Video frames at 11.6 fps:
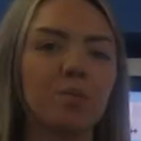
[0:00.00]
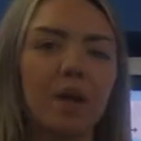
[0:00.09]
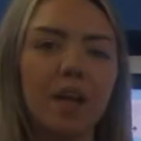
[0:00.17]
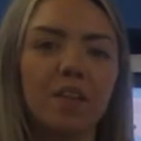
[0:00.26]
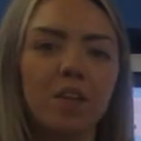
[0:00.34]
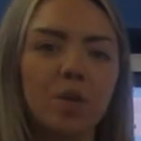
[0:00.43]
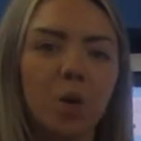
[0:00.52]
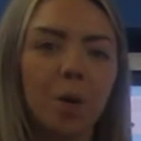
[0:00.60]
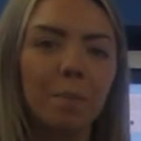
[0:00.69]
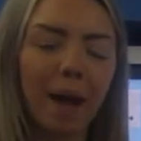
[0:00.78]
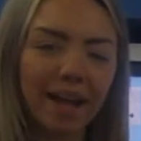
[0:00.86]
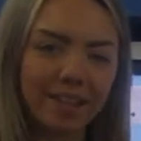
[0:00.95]
with your
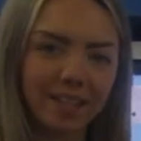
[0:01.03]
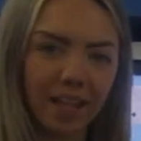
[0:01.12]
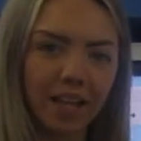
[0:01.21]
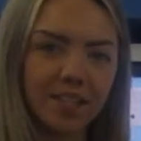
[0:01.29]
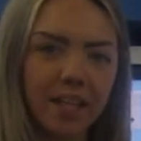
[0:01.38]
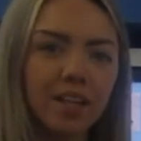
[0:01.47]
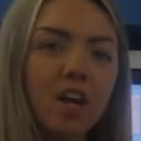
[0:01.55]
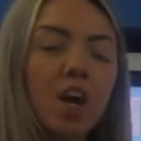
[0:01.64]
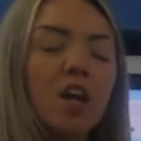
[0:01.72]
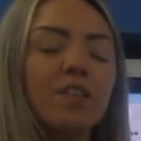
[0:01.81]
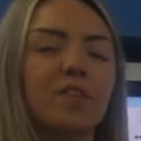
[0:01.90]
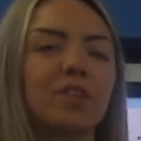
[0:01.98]
maths lesson
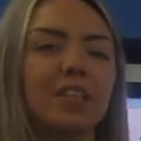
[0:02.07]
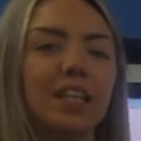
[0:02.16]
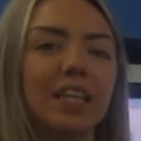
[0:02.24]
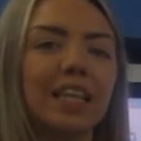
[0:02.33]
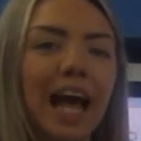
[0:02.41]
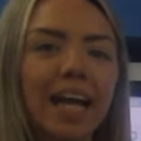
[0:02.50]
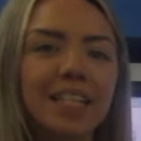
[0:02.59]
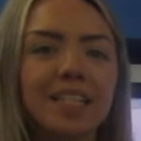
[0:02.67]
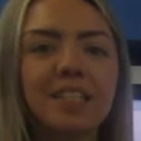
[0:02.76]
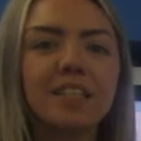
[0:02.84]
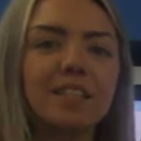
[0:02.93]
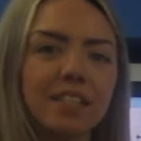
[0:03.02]
for the
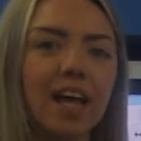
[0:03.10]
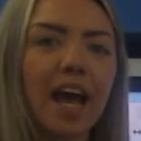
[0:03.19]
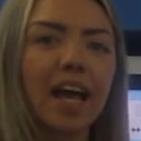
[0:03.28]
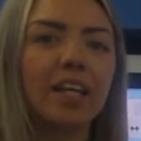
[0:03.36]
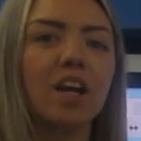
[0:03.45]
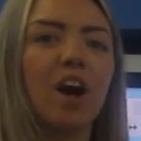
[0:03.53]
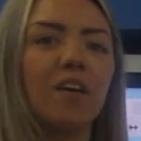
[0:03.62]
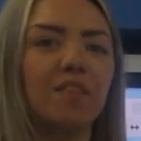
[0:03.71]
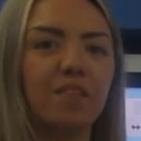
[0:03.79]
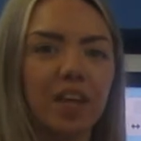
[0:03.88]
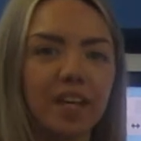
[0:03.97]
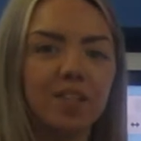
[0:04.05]
last day of
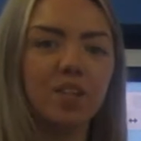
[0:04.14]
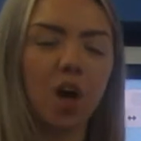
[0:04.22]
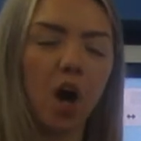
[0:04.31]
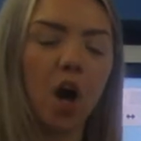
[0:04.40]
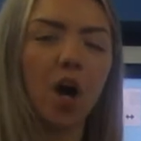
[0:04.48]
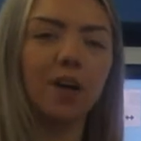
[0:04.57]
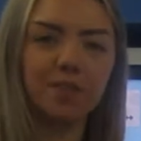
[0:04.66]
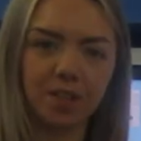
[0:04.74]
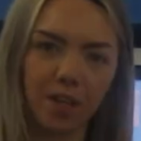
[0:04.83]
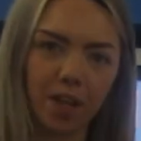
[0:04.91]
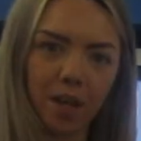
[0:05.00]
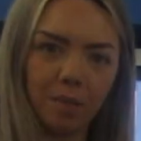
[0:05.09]
this half
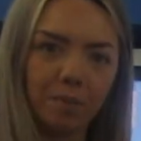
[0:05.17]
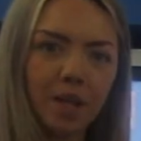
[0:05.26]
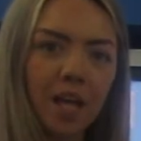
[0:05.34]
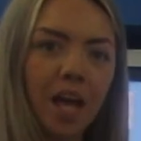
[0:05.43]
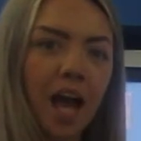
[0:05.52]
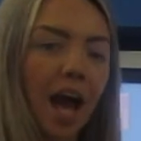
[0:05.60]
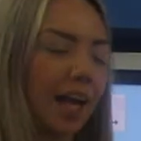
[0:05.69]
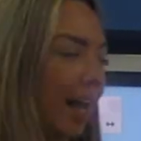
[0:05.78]
term. And